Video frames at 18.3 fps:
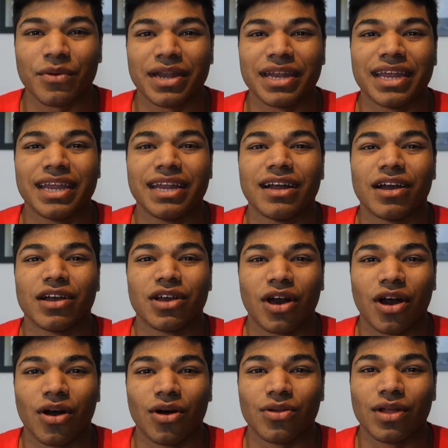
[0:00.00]
we need a
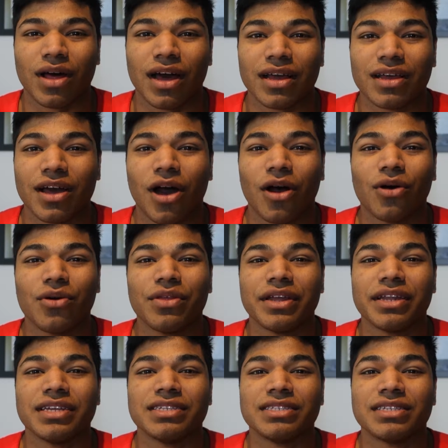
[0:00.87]
goal
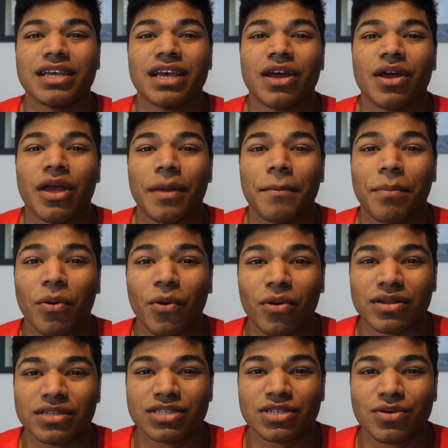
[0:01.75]
that is
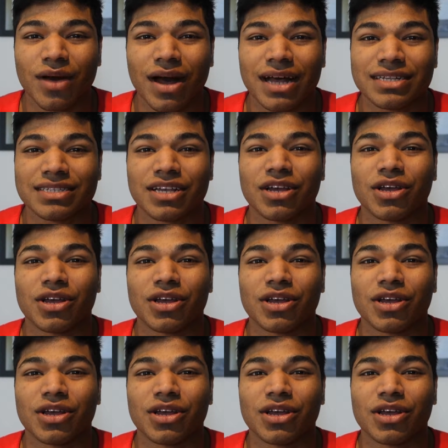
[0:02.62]
important to us,